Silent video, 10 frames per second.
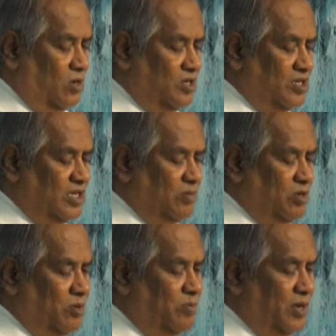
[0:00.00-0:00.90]
all the
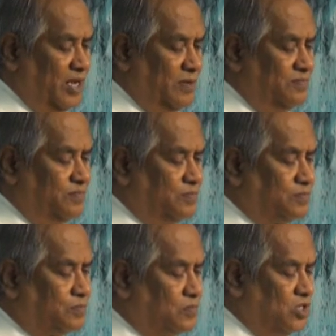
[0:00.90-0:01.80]
time you pray.
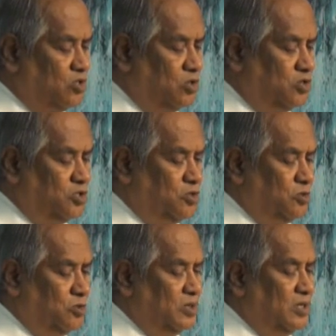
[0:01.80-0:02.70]

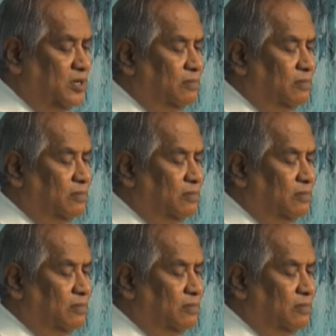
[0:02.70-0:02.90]
22.